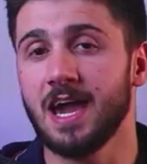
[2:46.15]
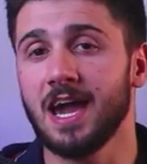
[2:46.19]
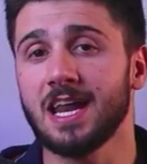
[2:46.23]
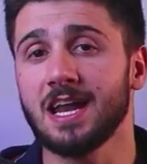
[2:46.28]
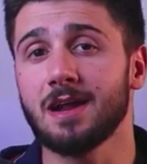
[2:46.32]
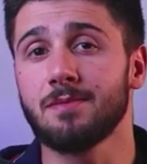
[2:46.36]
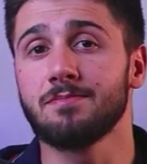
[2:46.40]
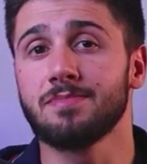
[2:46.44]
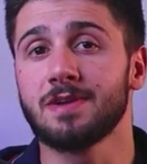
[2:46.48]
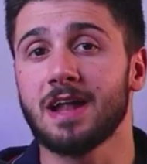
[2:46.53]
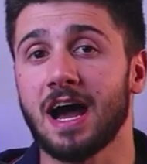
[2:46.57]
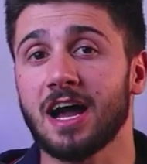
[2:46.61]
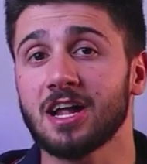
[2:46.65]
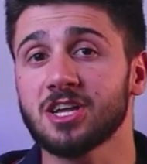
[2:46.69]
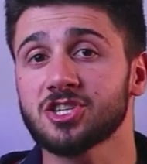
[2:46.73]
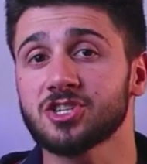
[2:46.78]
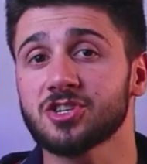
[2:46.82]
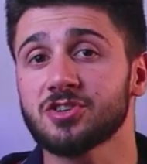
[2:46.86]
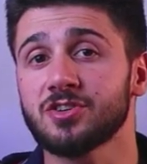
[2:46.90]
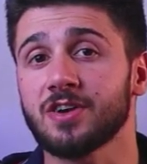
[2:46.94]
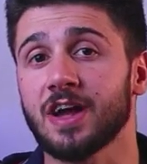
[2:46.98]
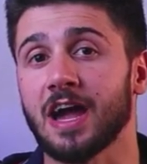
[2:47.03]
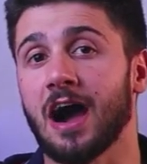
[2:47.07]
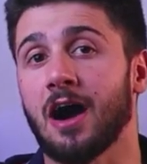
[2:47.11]
And I'm not
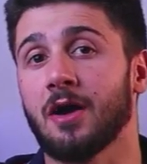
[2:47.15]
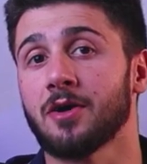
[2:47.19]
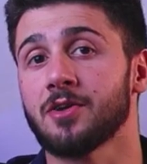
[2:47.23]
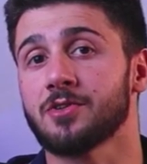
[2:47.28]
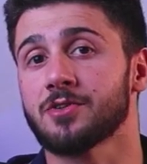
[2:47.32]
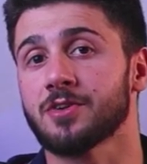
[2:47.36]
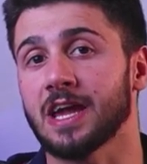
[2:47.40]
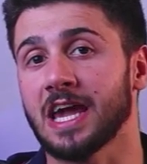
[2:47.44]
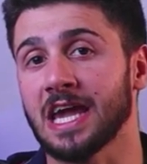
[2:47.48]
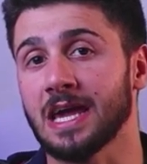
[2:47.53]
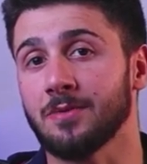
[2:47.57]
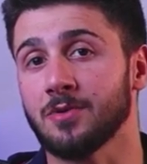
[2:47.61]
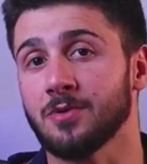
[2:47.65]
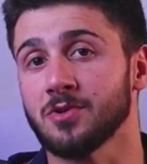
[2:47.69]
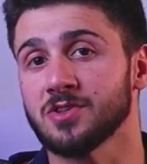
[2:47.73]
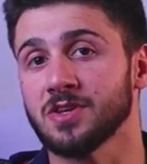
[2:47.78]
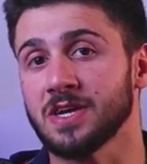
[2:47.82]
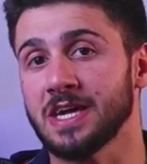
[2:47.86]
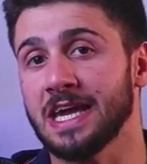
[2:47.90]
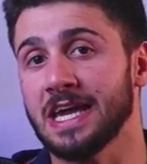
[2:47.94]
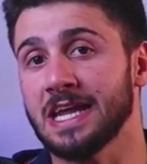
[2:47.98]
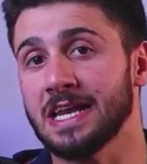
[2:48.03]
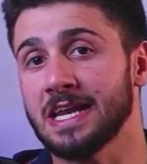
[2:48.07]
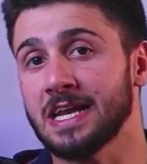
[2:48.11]
sure how you're able
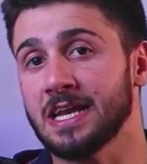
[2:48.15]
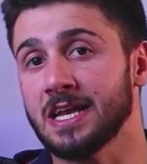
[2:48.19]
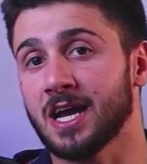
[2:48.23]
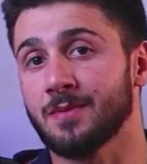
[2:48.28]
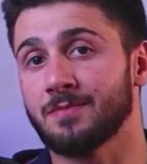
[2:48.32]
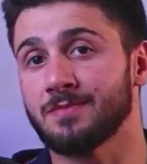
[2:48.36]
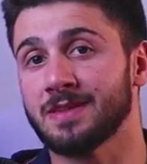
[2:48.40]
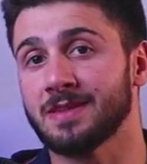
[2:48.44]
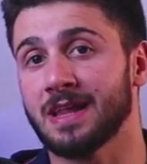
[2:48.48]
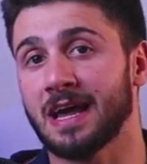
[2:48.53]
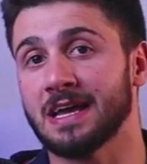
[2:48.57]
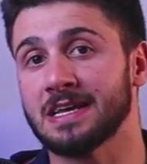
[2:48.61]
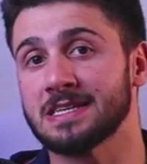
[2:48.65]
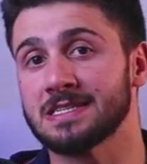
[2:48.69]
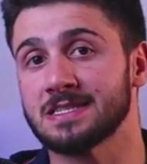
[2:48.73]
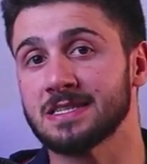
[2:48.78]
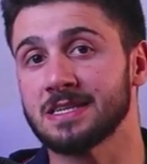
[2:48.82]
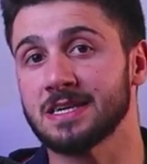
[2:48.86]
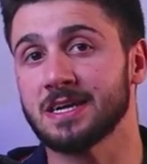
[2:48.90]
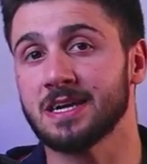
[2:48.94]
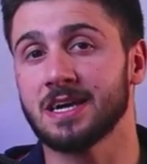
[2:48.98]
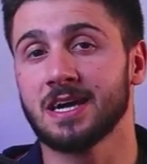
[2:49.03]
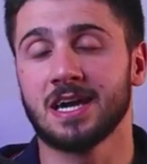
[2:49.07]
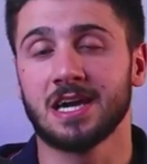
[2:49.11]
to heat it up
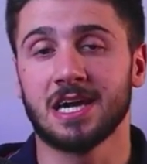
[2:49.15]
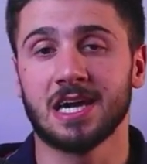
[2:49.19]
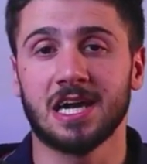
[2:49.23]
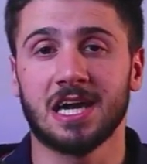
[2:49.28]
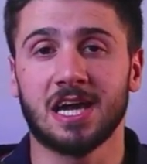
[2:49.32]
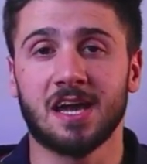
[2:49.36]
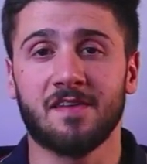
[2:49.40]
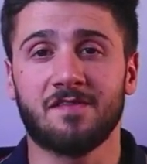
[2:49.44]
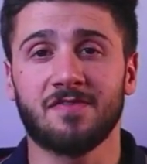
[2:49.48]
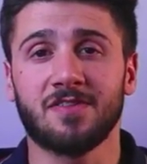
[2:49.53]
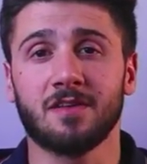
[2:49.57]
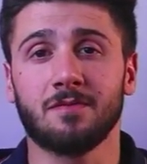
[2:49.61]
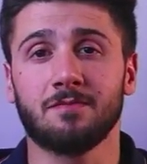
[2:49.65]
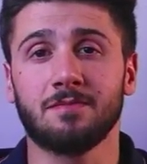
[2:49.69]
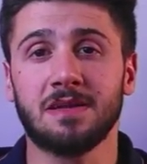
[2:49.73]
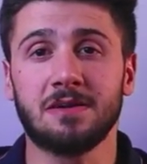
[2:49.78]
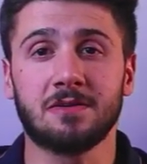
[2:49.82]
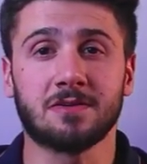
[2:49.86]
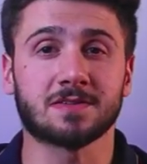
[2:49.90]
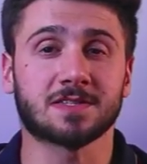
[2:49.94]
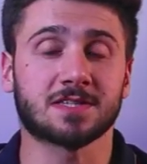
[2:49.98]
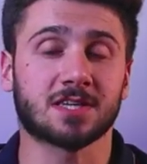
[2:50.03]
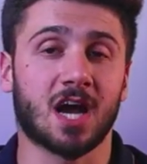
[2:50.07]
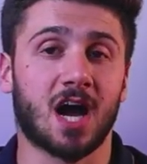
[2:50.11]
nicely if the
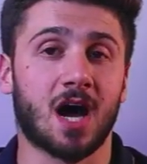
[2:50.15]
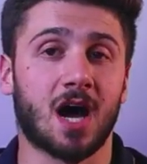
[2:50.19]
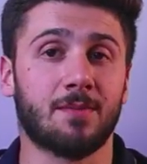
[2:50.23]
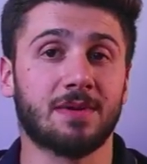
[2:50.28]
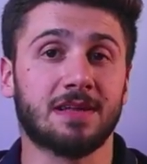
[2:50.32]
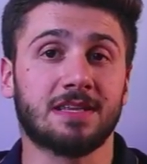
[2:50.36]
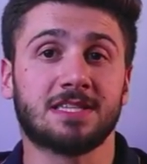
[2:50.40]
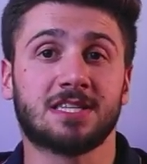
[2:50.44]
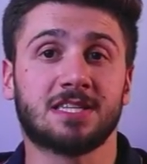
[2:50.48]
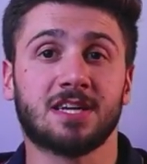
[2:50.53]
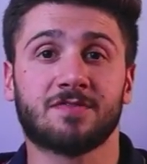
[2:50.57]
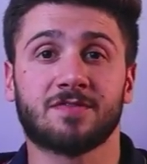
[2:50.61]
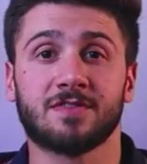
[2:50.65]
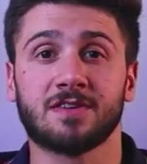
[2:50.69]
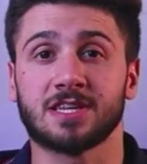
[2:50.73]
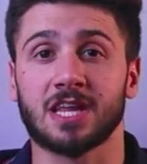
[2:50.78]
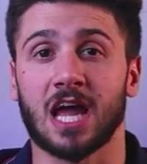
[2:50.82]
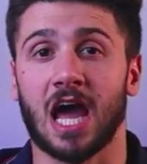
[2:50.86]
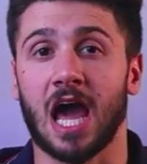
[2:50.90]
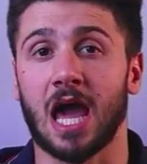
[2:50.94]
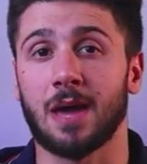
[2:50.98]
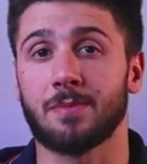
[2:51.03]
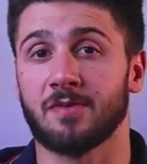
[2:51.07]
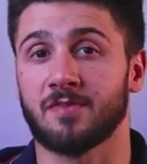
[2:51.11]
meals come in different
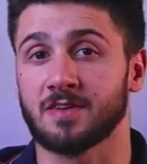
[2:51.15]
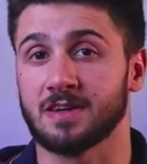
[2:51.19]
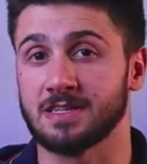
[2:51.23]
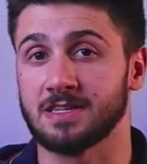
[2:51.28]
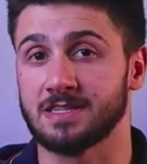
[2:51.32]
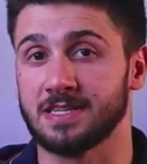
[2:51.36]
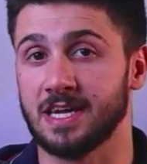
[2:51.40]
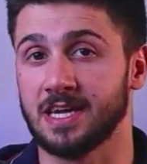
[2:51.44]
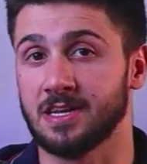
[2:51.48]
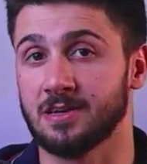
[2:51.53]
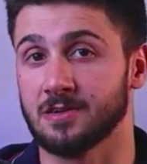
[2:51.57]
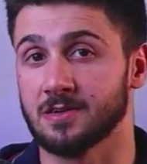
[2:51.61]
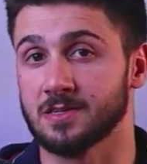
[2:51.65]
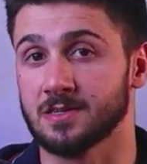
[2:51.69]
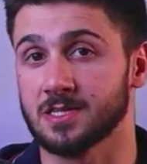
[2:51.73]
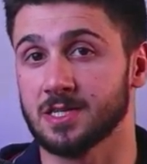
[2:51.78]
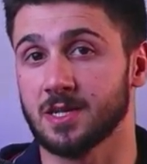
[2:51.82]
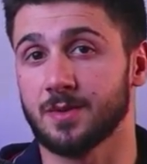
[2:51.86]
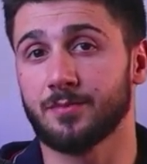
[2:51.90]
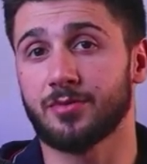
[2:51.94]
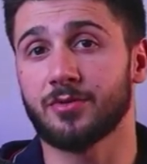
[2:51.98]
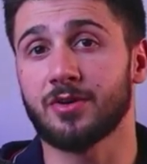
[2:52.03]
type of containers.